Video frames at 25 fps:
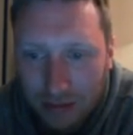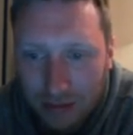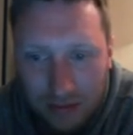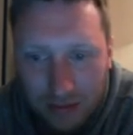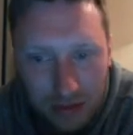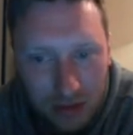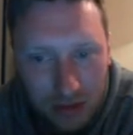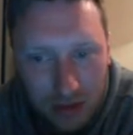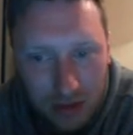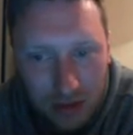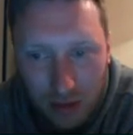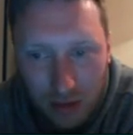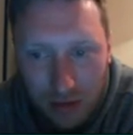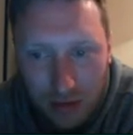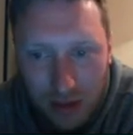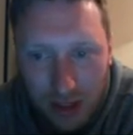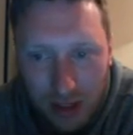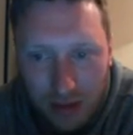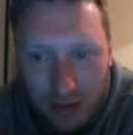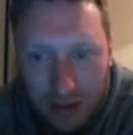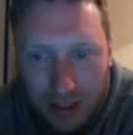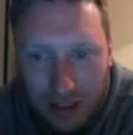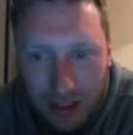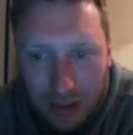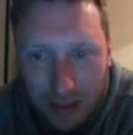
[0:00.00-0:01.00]
slowed
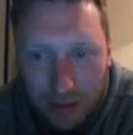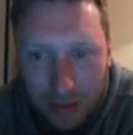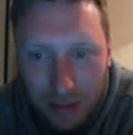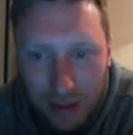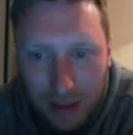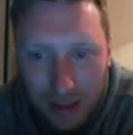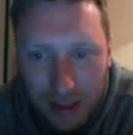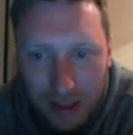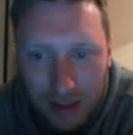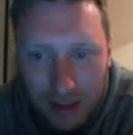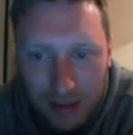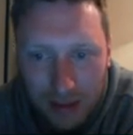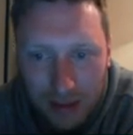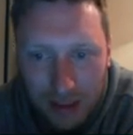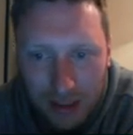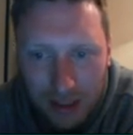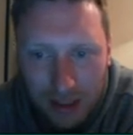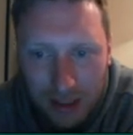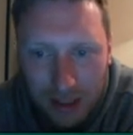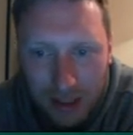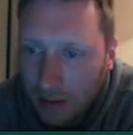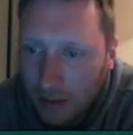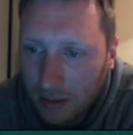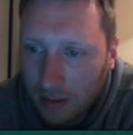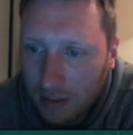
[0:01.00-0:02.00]
down a little bit this
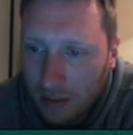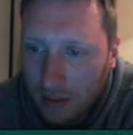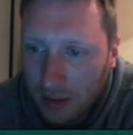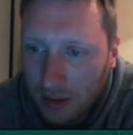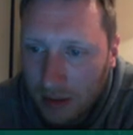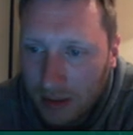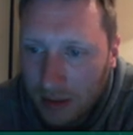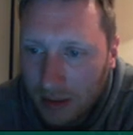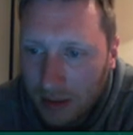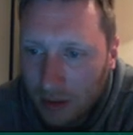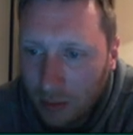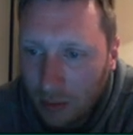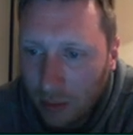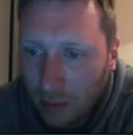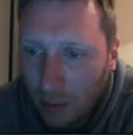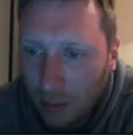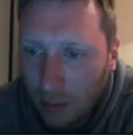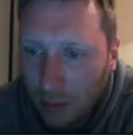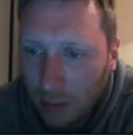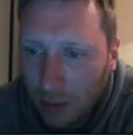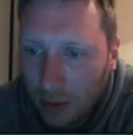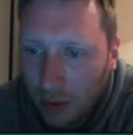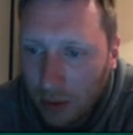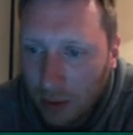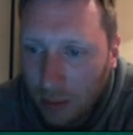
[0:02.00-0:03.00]
year. Still
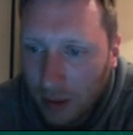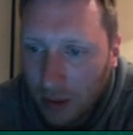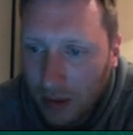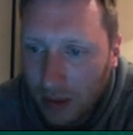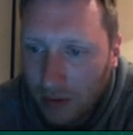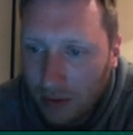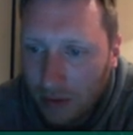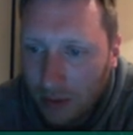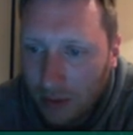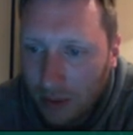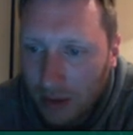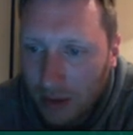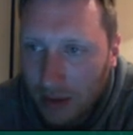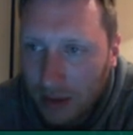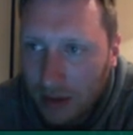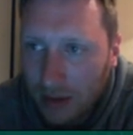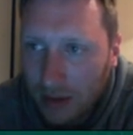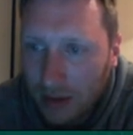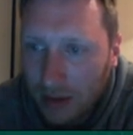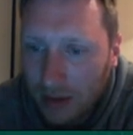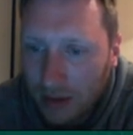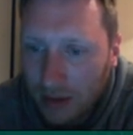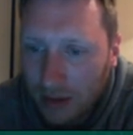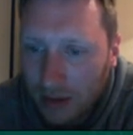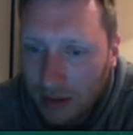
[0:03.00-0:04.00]
1 point away from his